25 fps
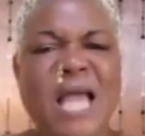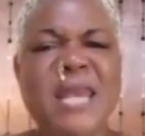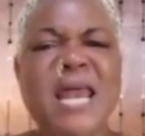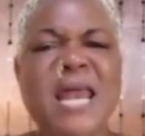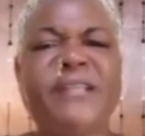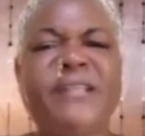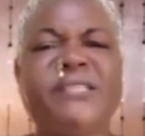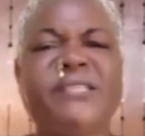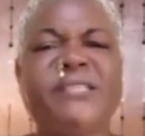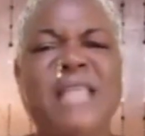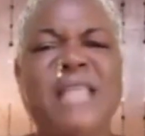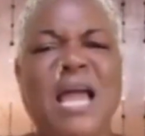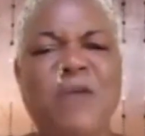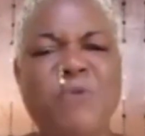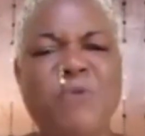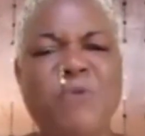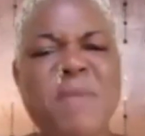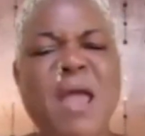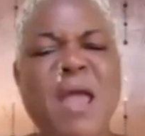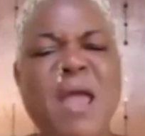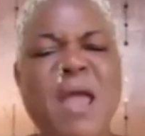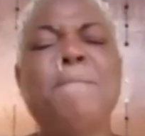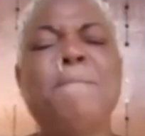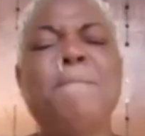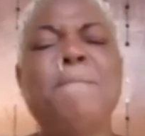You
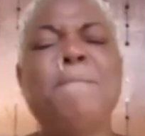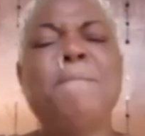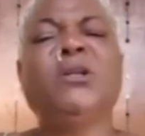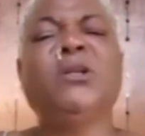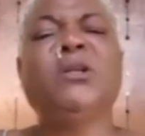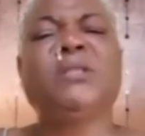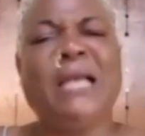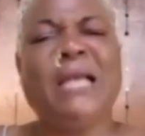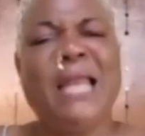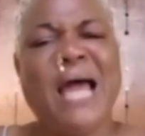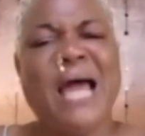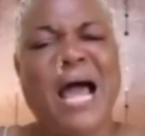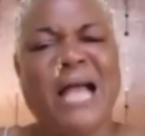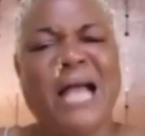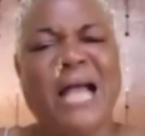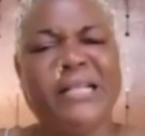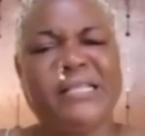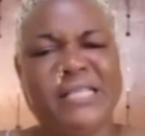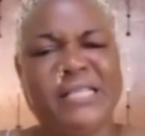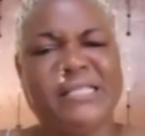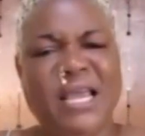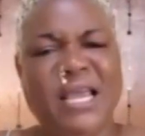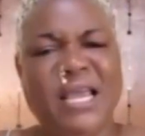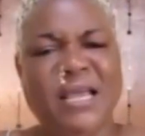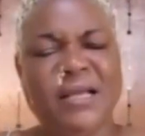understand when me a blood
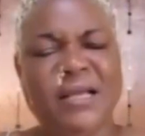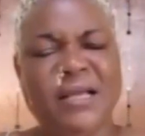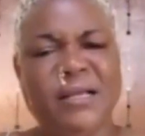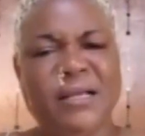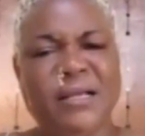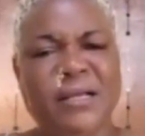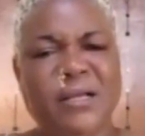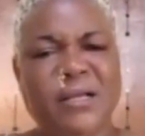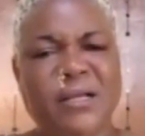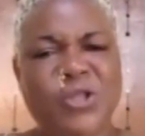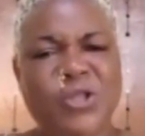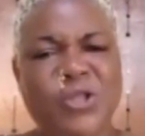clot say?